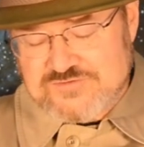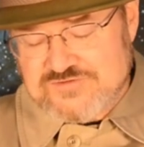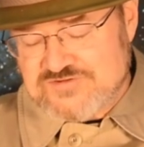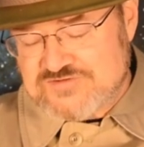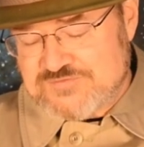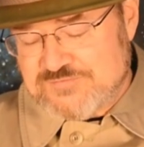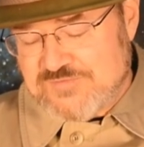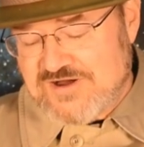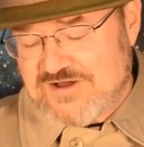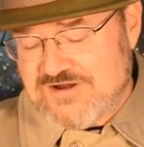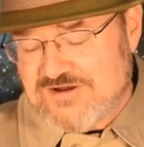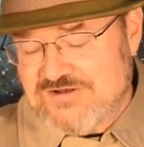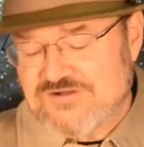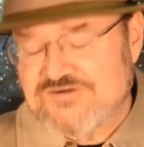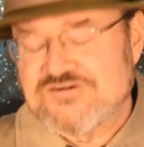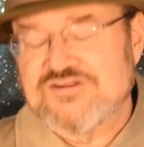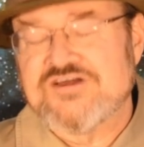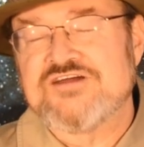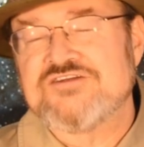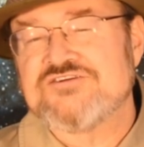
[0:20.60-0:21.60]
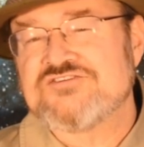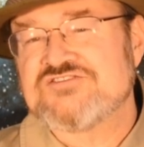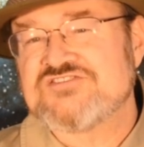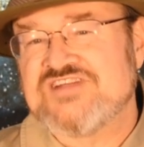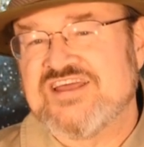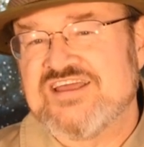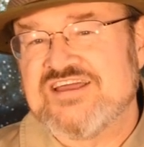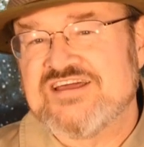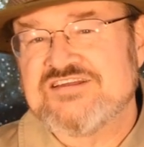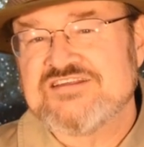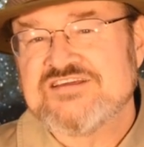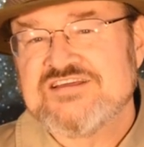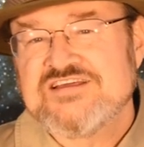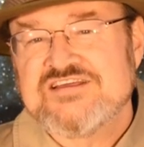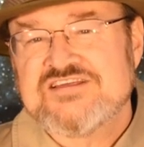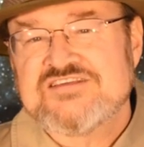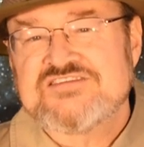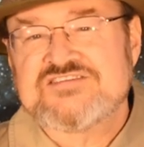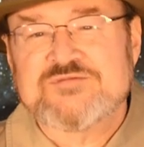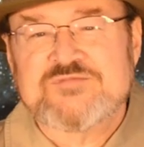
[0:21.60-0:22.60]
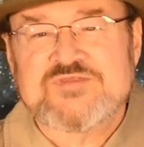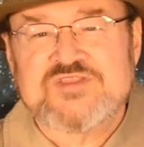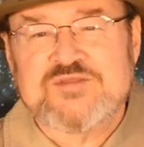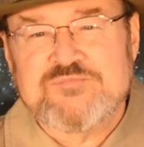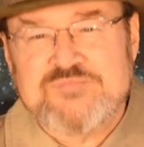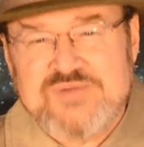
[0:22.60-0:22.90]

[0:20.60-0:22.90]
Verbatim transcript: for this model are to understand some of the